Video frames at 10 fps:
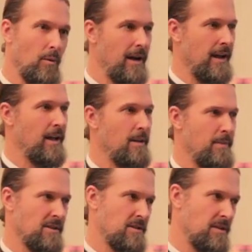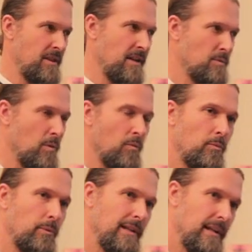Why? Because they're the things we're
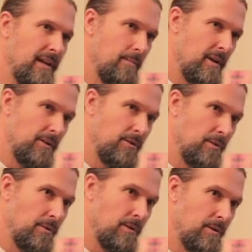really committed to